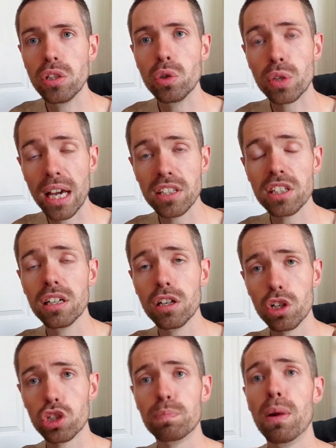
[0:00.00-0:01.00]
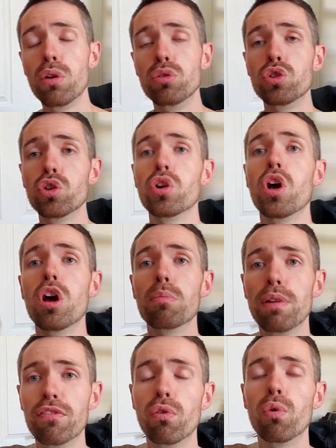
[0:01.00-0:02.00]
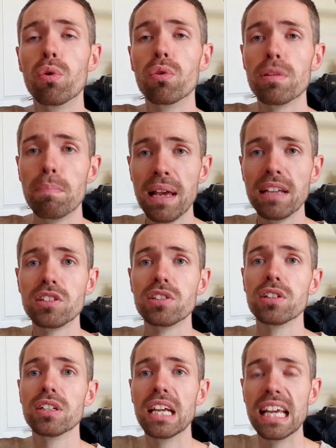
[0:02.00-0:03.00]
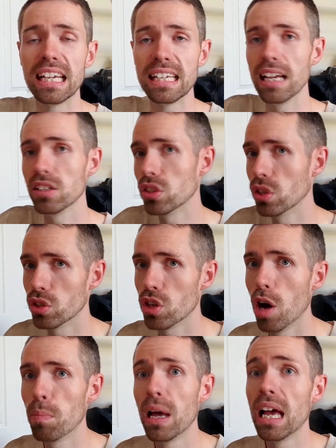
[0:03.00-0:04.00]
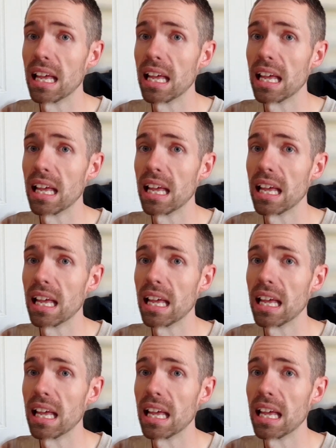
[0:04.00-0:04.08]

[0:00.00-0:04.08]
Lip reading: you're getting an explosion before the piston gets to the top.